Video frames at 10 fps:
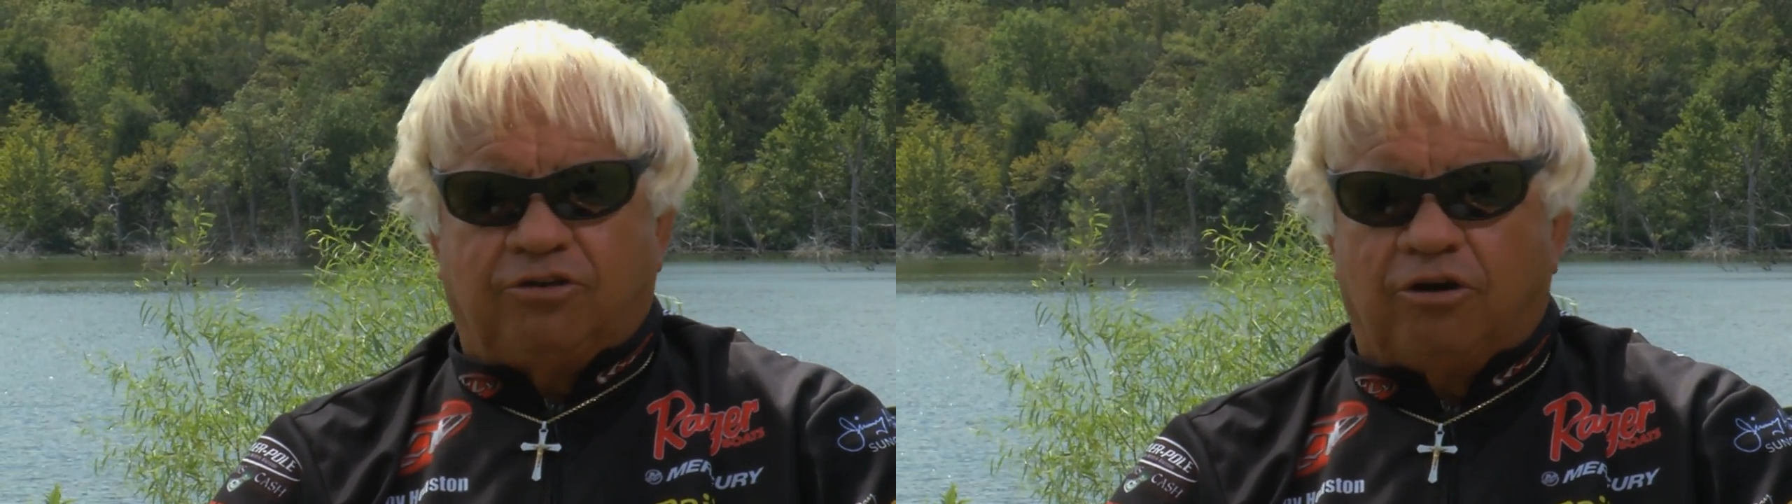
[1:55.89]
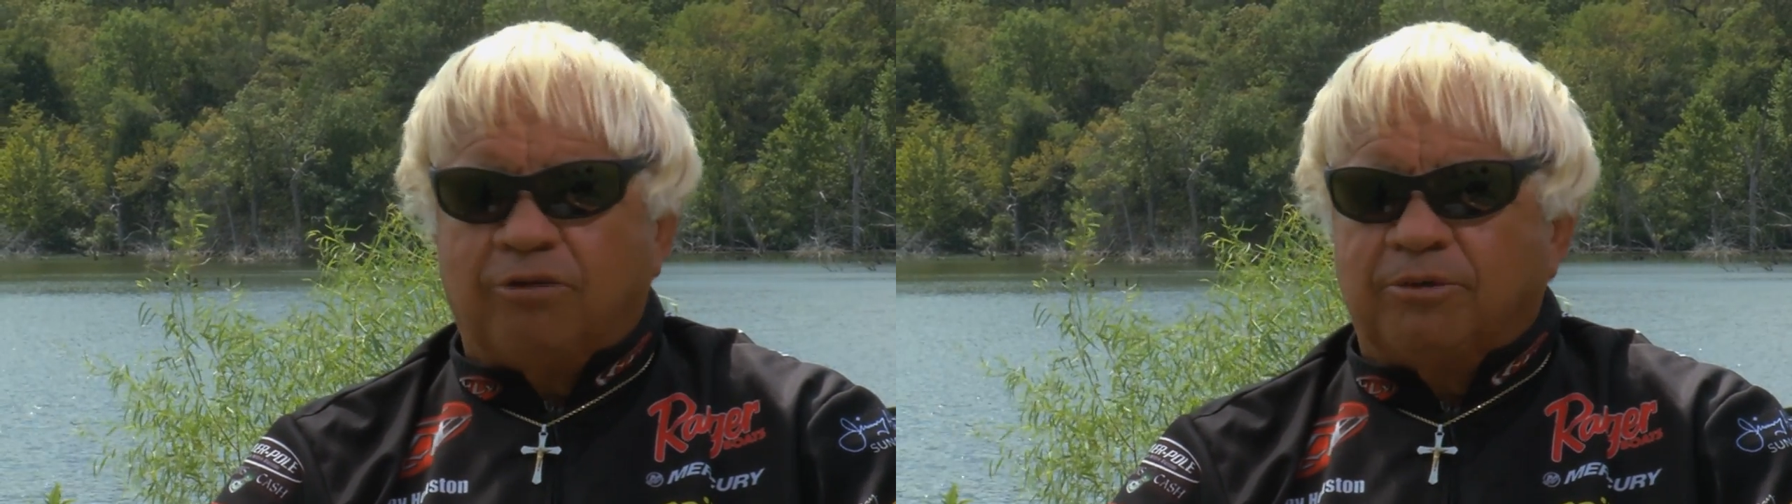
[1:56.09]

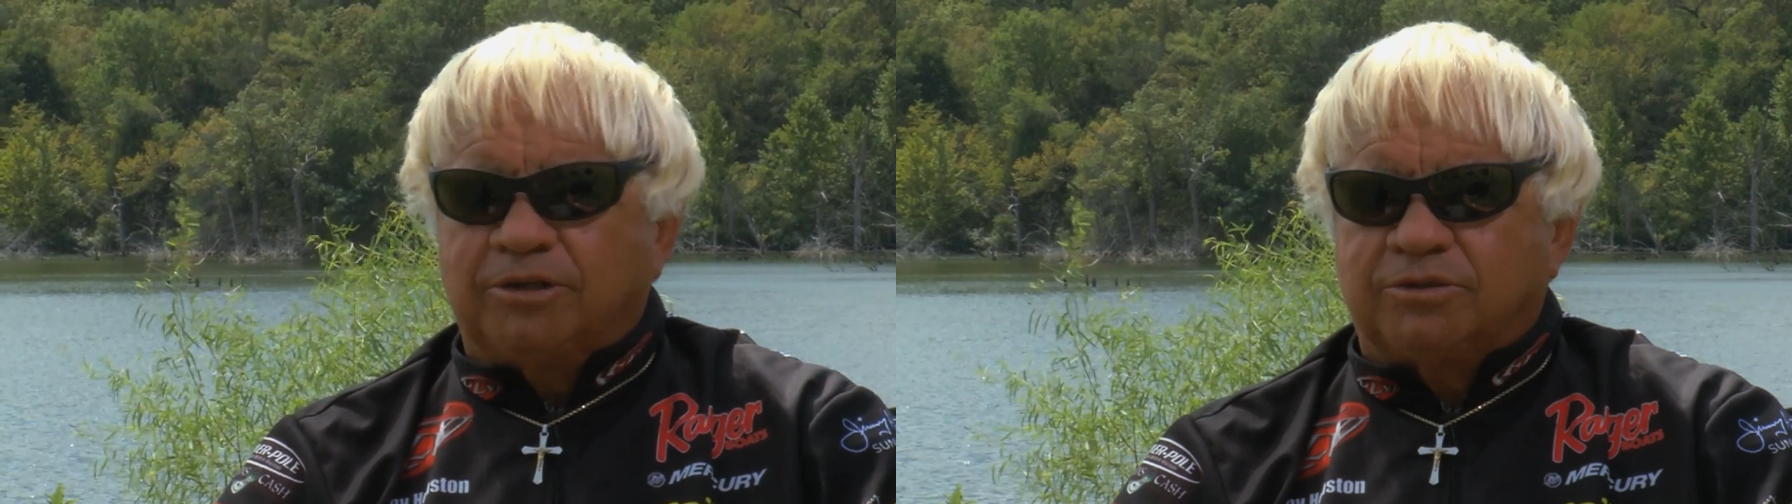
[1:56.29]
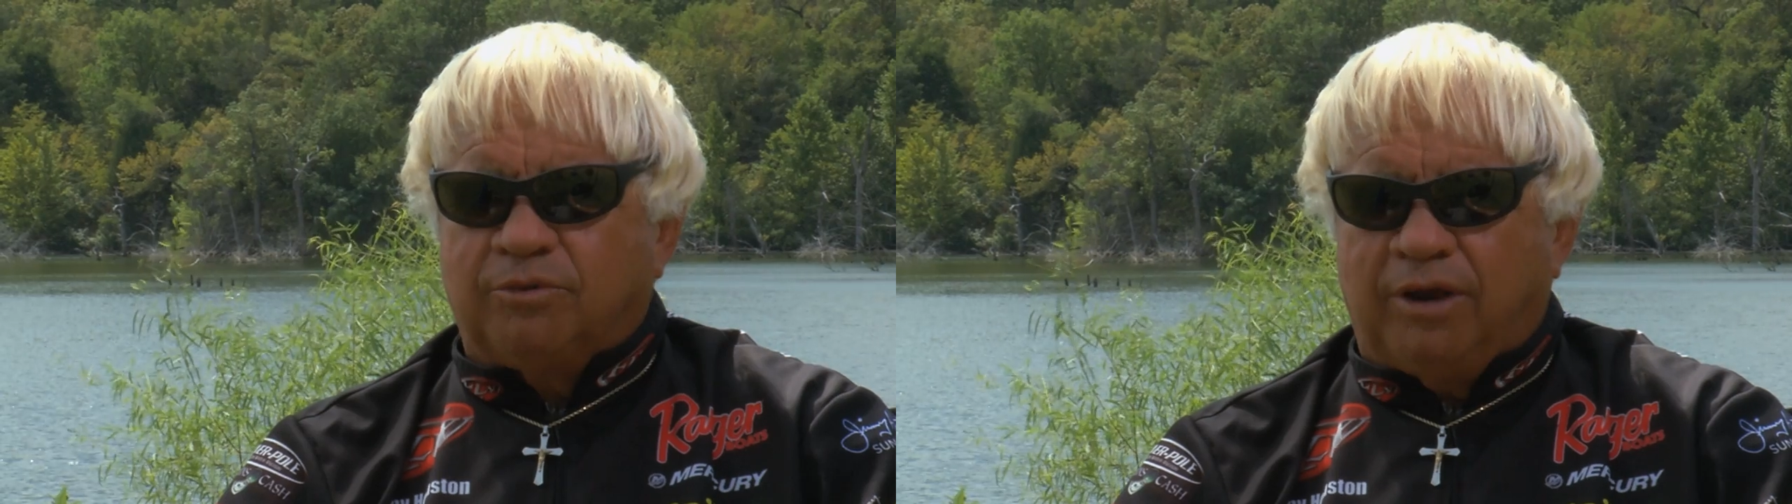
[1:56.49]

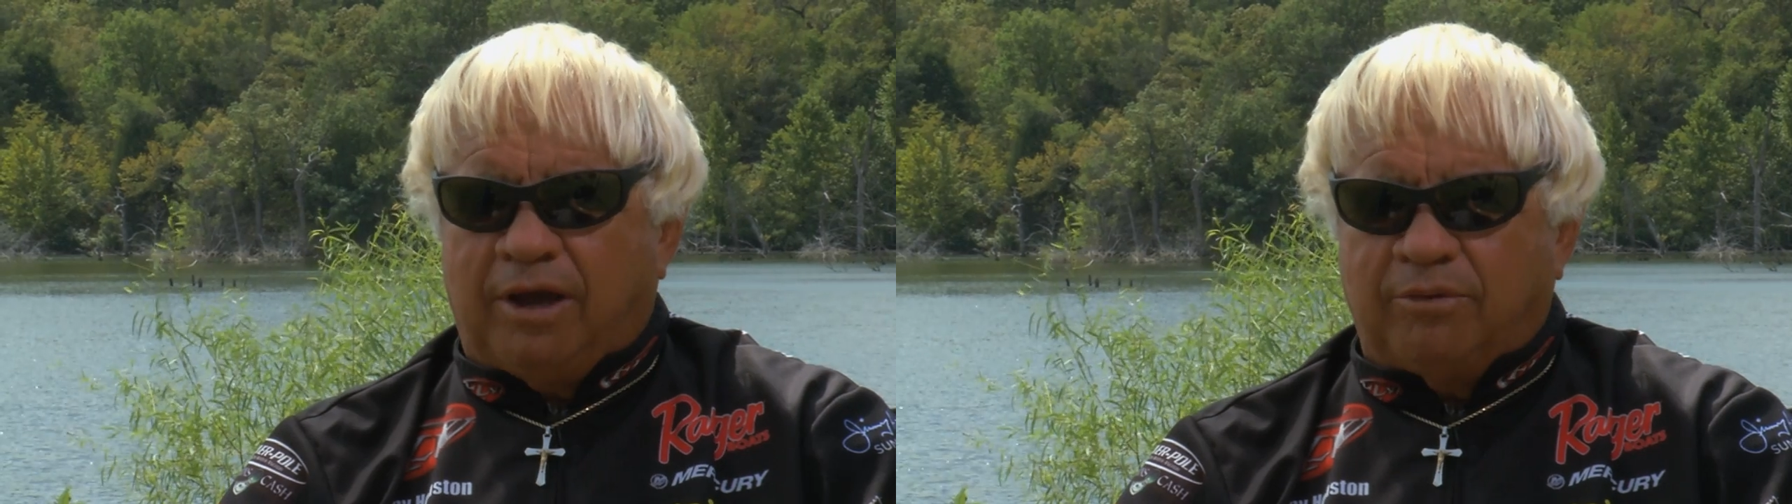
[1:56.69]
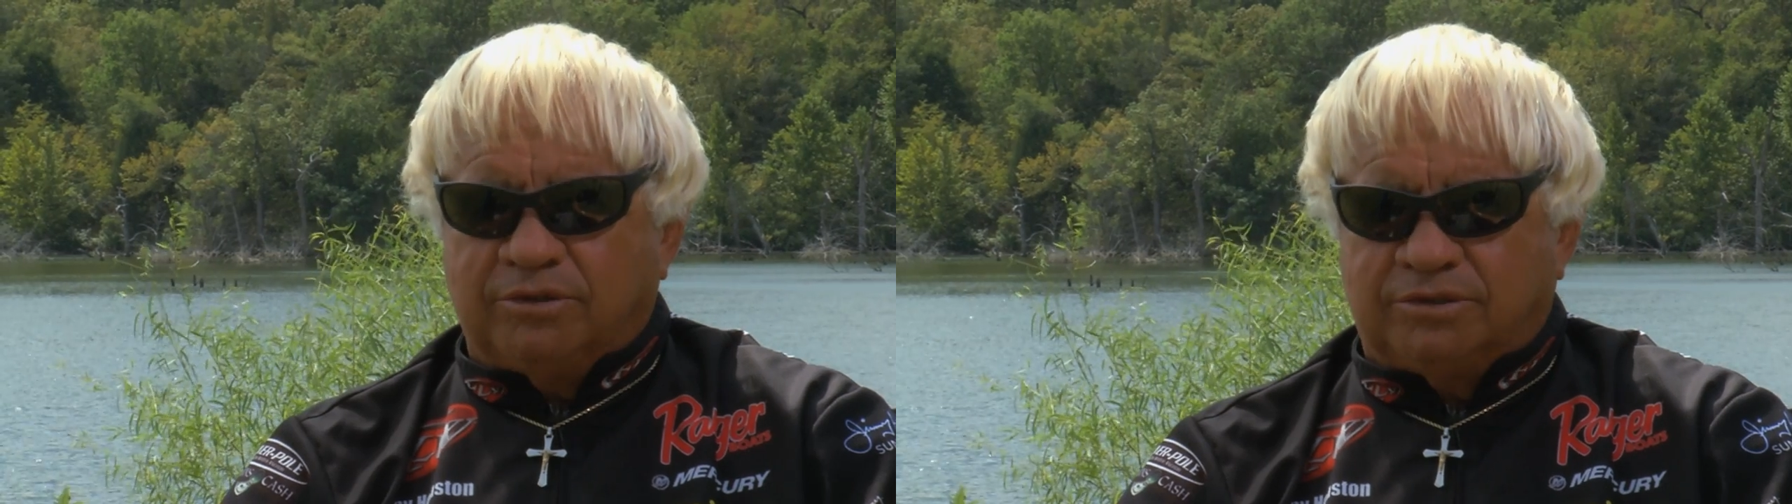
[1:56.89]
tournaments when
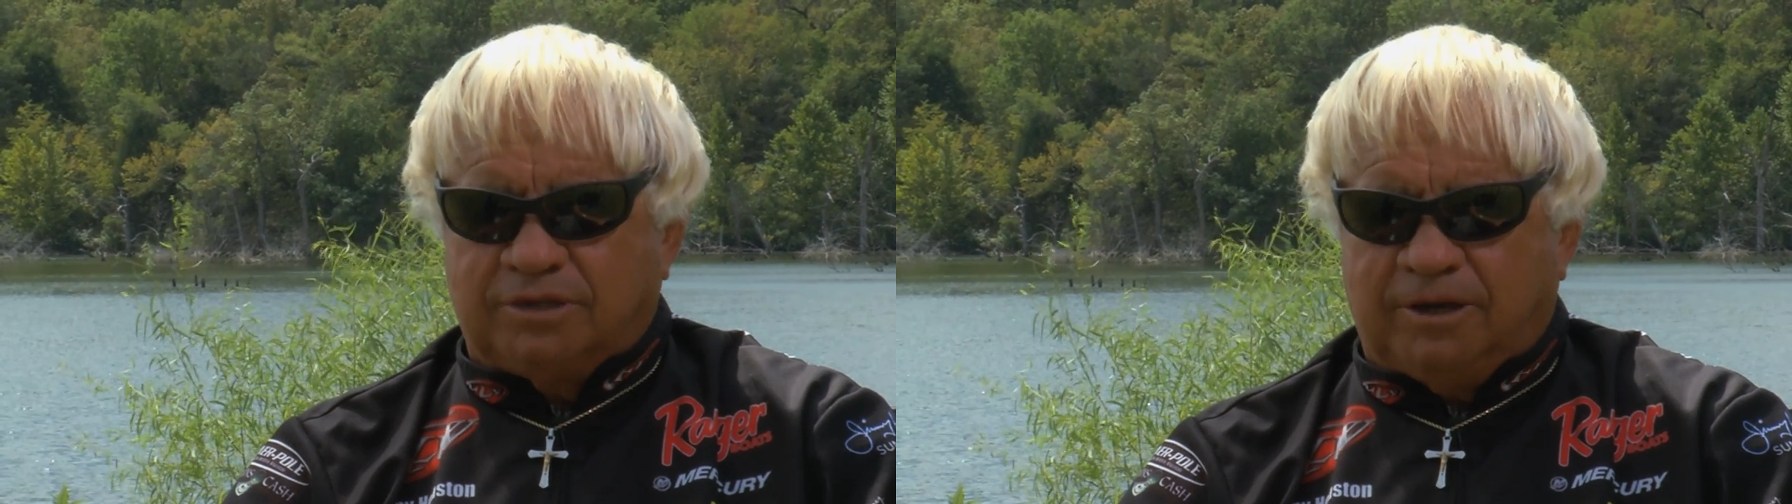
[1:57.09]
I was